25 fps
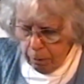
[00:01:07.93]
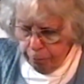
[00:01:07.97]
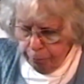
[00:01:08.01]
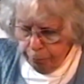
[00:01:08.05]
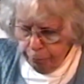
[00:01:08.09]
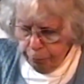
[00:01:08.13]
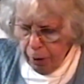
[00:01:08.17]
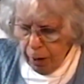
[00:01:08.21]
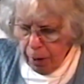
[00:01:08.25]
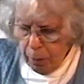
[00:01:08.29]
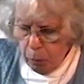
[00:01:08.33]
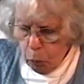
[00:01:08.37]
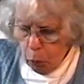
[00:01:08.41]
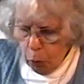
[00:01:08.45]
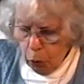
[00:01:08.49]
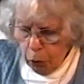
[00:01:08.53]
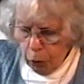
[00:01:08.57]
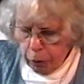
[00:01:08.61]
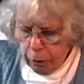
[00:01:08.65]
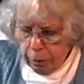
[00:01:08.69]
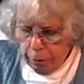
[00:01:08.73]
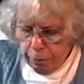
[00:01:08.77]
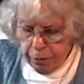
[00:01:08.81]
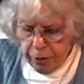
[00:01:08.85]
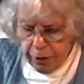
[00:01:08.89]

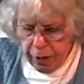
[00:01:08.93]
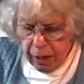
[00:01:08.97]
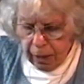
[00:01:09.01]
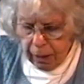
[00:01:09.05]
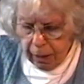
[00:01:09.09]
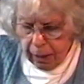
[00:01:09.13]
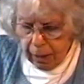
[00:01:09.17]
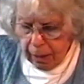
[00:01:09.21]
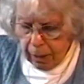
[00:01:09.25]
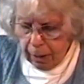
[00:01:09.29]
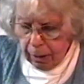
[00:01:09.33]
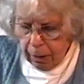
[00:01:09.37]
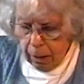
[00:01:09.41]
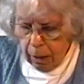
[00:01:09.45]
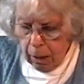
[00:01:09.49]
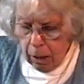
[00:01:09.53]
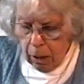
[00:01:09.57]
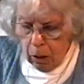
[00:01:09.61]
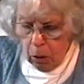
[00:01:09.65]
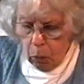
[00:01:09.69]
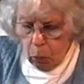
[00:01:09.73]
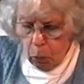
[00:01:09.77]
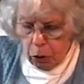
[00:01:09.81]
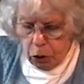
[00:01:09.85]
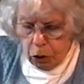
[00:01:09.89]
framework of thinking
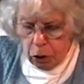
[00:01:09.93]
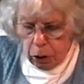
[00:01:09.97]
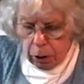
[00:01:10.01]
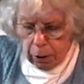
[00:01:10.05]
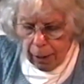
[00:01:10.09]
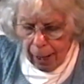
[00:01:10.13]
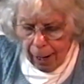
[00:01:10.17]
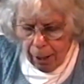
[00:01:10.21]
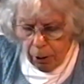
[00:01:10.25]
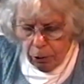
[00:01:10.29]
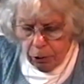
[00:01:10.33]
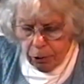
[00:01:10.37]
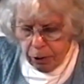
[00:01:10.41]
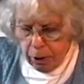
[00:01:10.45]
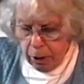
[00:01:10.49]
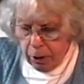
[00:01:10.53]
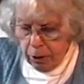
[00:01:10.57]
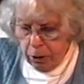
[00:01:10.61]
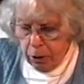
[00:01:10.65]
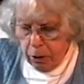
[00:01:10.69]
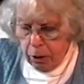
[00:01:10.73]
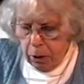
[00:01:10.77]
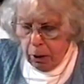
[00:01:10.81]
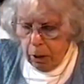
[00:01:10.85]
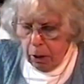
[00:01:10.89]
which allows
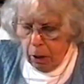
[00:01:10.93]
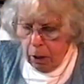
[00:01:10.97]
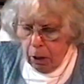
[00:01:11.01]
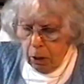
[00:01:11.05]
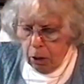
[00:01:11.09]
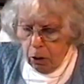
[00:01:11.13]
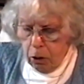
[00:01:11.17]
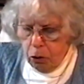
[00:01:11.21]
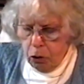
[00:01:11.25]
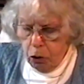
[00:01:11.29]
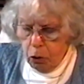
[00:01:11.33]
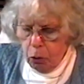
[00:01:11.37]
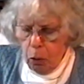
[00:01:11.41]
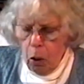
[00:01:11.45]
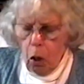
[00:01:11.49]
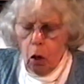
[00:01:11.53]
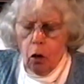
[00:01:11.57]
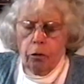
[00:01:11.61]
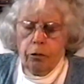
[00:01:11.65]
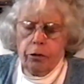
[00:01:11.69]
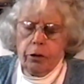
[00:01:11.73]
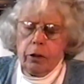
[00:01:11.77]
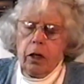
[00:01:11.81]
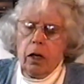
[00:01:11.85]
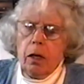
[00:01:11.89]
us to
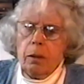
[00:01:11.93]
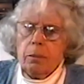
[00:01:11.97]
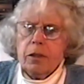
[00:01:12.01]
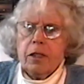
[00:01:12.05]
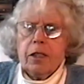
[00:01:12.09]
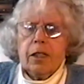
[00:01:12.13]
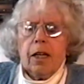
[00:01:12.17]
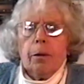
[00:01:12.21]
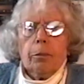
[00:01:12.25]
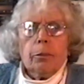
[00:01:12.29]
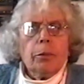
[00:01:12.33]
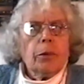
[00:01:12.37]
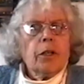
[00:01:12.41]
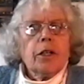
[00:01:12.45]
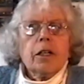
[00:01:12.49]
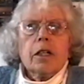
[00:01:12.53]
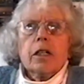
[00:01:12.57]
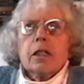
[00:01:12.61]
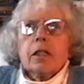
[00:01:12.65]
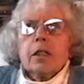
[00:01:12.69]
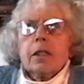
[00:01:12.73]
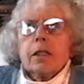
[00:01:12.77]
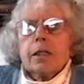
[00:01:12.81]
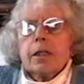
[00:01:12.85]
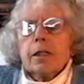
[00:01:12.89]
overcome
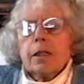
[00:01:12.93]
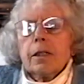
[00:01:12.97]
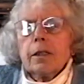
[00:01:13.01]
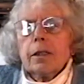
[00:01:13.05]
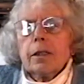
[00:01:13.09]
separateness.